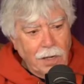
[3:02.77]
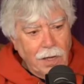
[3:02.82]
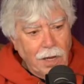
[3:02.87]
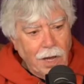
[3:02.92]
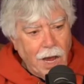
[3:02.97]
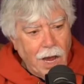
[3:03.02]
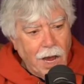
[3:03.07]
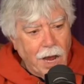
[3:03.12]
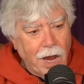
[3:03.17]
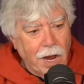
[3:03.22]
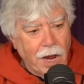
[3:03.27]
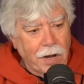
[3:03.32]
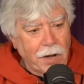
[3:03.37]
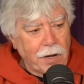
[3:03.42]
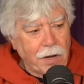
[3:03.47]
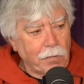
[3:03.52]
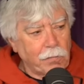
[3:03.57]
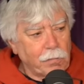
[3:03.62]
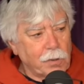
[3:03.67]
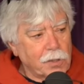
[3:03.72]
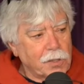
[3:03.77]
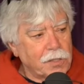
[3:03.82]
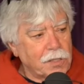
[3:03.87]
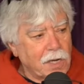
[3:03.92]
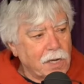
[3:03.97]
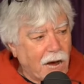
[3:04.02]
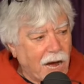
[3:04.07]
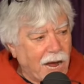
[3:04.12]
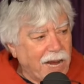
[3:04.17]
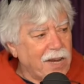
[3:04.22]
And it was
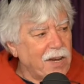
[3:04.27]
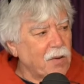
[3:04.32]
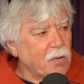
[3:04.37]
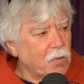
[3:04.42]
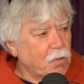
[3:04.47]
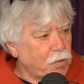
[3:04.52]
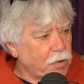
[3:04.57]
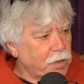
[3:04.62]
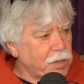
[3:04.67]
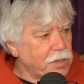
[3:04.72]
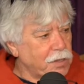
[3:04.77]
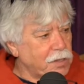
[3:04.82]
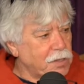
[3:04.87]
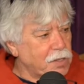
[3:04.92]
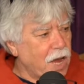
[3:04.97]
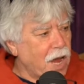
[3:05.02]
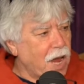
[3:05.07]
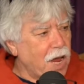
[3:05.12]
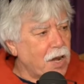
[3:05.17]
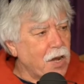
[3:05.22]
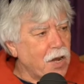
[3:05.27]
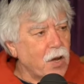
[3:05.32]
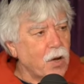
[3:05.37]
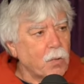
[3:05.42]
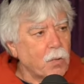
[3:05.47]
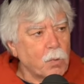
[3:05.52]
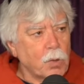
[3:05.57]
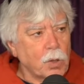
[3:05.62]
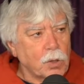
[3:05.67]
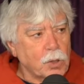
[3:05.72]
9 degrees. And
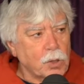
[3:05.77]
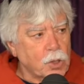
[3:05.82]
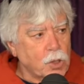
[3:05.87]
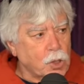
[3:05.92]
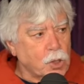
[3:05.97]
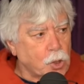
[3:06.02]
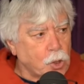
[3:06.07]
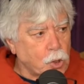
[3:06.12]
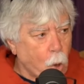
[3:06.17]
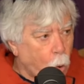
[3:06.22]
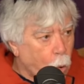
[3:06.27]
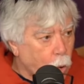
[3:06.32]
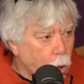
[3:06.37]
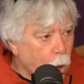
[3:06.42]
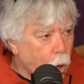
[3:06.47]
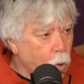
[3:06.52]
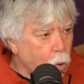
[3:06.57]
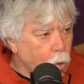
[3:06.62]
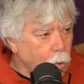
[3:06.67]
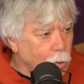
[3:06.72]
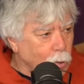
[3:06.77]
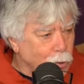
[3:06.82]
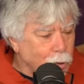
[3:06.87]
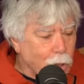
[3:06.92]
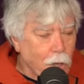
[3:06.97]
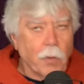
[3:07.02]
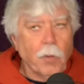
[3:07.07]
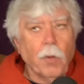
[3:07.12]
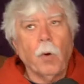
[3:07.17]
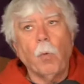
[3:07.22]
it was so cold.
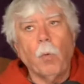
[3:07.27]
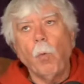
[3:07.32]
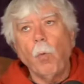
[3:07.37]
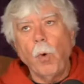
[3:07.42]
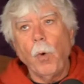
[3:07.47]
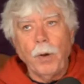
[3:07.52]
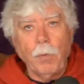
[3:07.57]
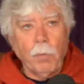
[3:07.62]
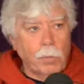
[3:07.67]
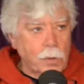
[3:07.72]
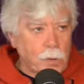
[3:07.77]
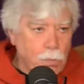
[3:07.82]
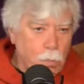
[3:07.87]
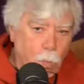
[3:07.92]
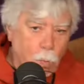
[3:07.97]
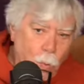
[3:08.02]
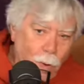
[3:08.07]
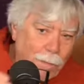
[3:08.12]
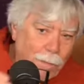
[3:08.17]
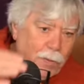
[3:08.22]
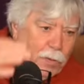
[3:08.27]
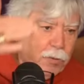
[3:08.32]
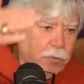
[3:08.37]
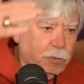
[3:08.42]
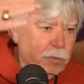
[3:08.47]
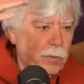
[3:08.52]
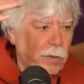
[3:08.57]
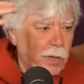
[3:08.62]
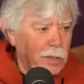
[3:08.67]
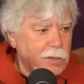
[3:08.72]
And the wind was whipping
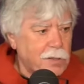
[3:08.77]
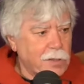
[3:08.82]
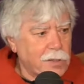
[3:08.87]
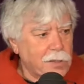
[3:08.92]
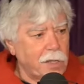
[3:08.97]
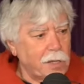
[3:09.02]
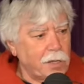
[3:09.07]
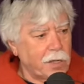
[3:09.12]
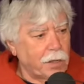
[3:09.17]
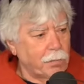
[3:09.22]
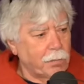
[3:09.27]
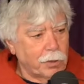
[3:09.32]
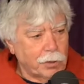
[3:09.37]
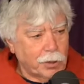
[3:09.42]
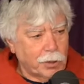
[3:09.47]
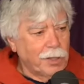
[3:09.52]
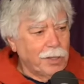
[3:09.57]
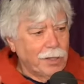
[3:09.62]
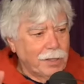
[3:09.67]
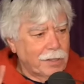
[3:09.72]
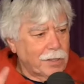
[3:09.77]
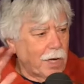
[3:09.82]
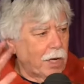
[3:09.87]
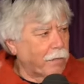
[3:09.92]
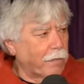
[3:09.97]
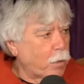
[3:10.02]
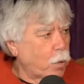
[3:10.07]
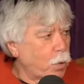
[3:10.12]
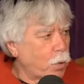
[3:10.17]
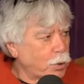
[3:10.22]
through that stadium, which is kind
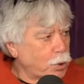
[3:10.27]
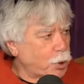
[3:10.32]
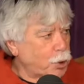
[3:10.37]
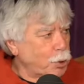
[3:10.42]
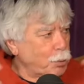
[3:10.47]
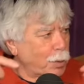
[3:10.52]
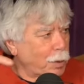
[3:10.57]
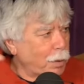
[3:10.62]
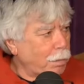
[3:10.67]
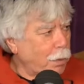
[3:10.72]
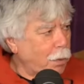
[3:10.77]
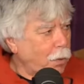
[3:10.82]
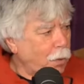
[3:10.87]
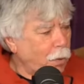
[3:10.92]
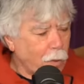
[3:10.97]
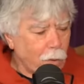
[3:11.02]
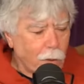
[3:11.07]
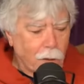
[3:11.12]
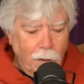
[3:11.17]
of a horseshoe in a bowl.